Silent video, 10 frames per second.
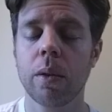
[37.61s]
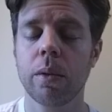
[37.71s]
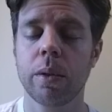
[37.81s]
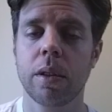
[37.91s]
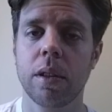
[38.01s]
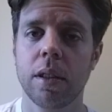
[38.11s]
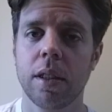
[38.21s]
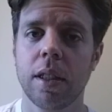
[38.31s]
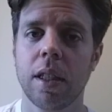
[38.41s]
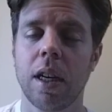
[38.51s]
Let's
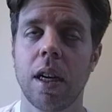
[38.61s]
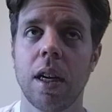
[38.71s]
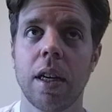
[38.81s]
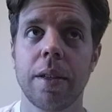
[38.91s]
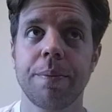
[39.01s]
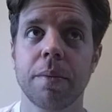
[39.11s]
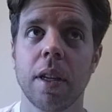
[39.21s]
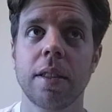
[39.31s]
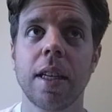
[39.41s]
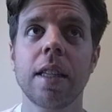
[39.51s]
see, a
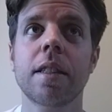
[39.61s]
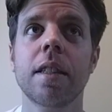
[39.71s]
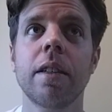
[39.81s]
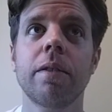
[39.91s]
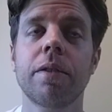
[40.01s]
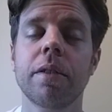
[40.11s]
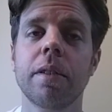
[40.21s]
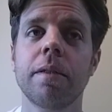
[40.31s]
sense of